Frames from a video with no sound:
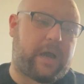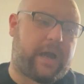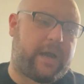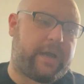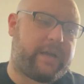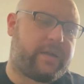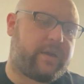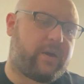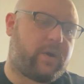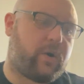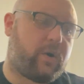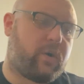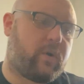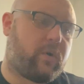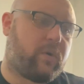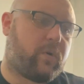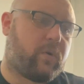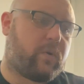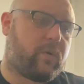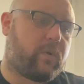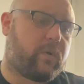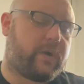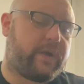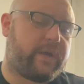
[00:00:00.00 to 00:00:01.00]

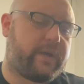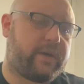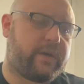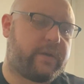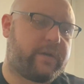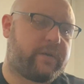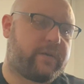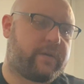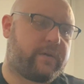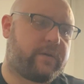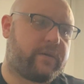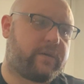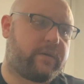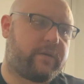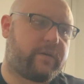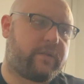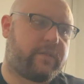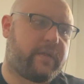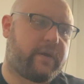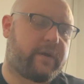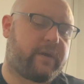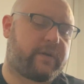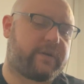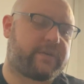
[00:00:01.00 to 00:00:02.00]
know
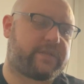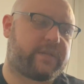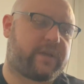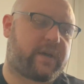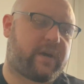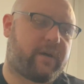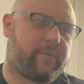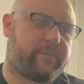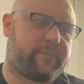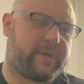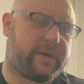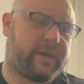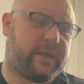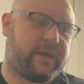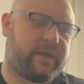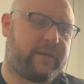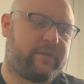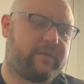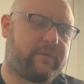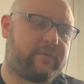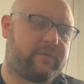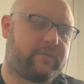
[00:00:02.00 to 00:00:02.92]
there is a company.